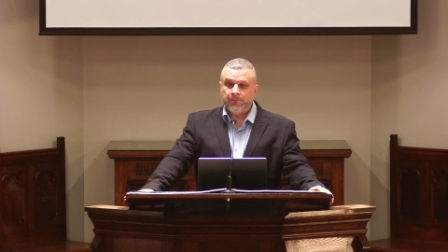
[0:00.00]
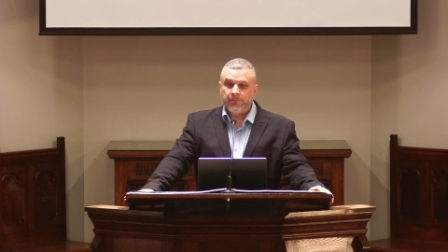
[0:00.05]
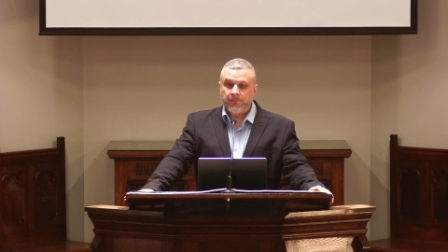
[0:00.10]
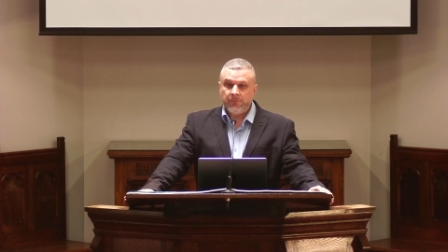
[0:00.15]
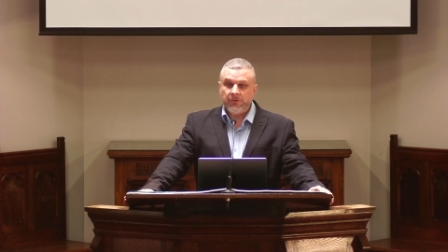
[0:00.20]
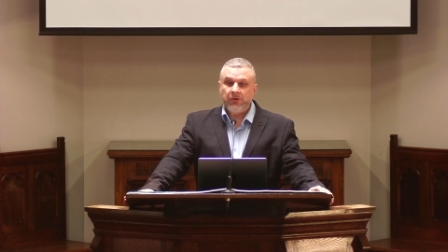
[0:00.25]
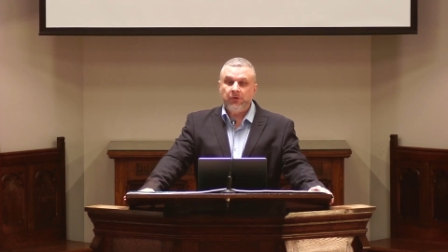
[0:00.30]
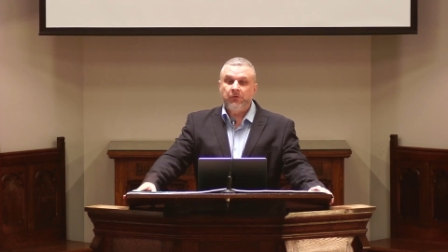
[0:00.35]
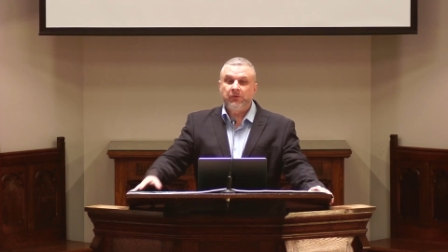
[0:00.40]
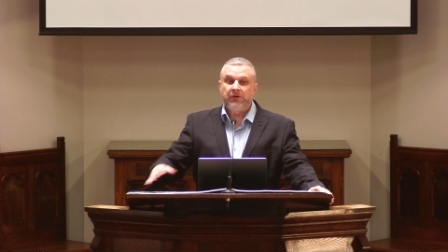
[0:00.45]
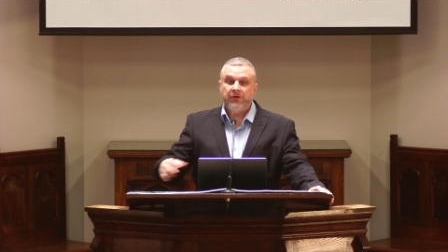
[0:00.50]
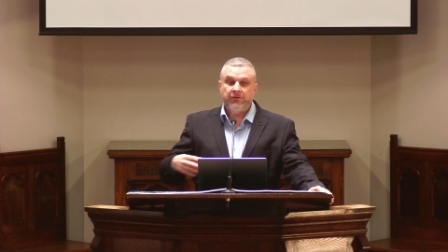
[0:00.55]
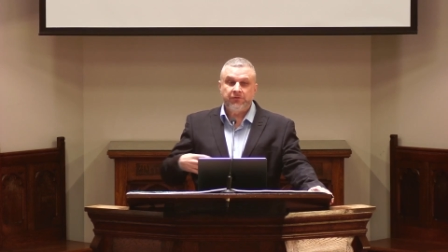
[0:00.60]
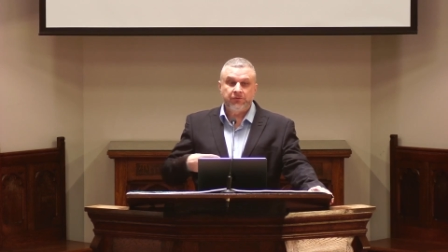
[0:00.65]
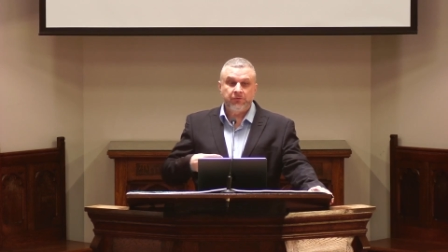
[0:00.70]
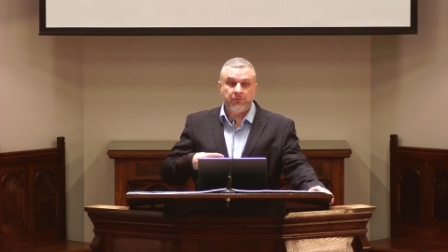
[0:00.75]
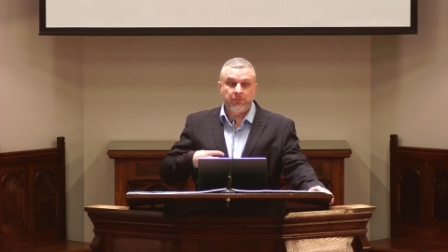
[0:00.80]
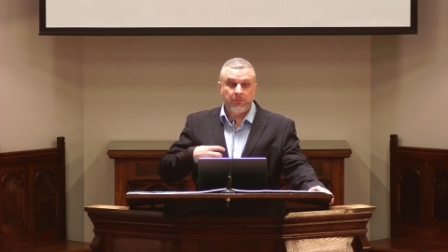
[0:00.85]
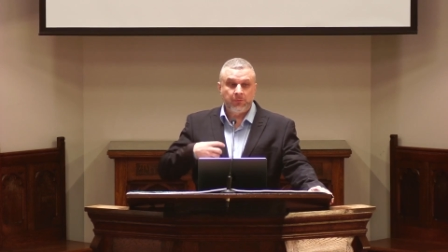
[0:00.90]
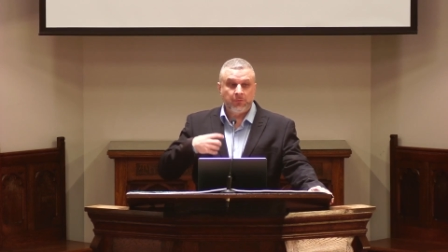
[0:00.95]
you need
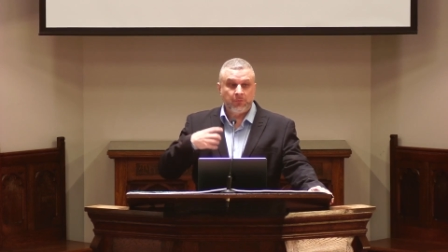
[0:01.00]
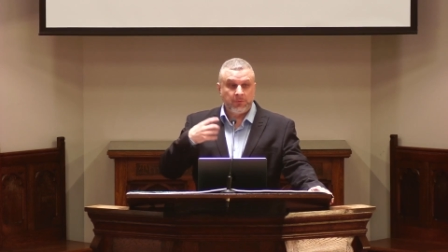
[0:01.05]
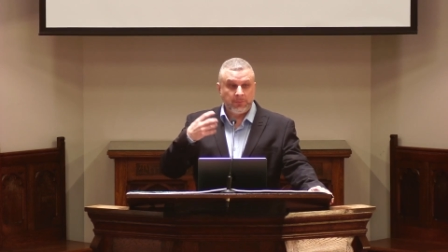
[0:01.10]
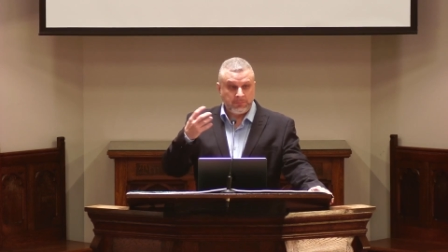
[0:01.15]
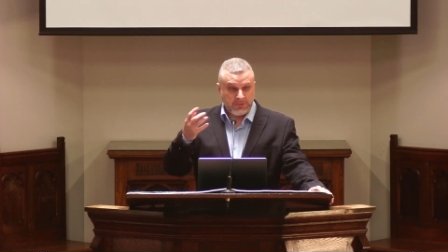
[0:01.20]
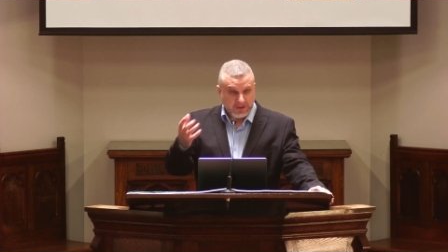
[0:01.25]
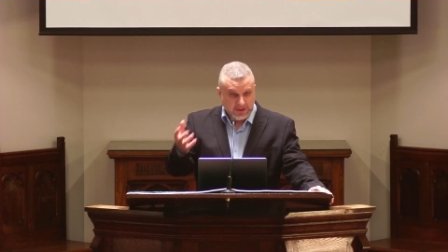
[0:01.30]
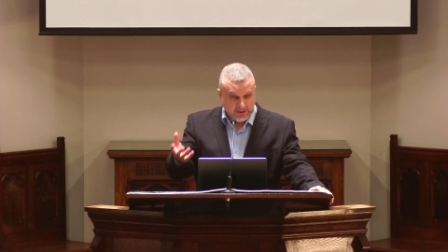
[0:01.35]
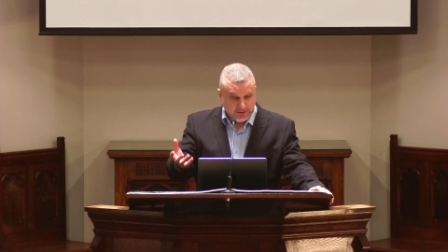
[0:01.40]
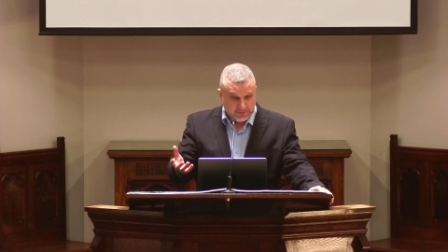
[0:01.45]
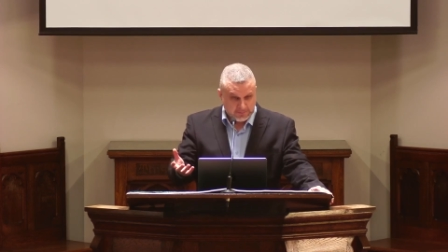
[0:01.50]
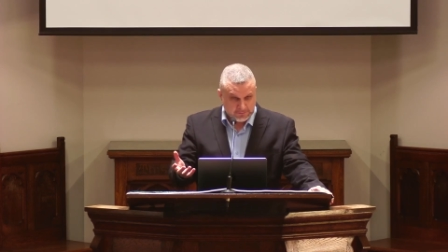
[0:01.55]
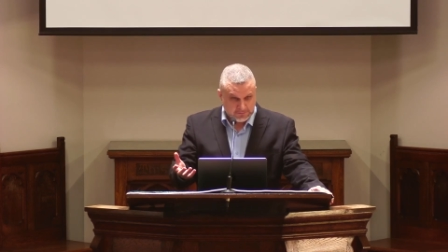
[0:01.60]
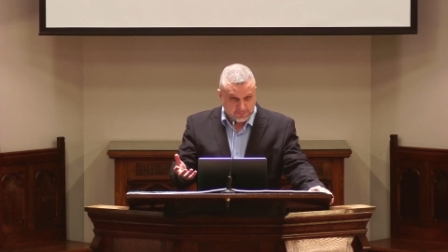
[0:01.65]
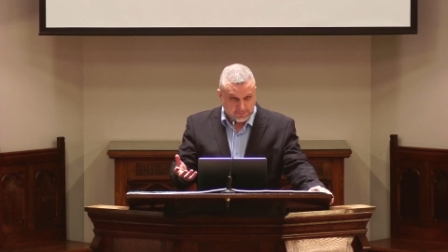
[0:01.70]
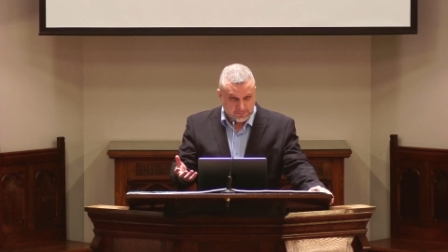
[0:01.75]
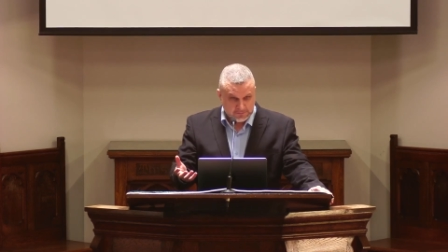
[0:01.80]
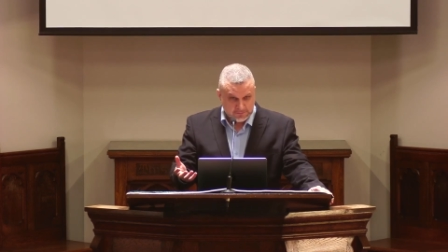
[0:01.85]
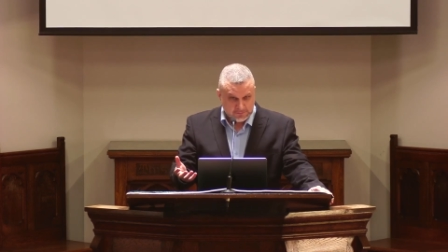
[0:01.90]
to repent,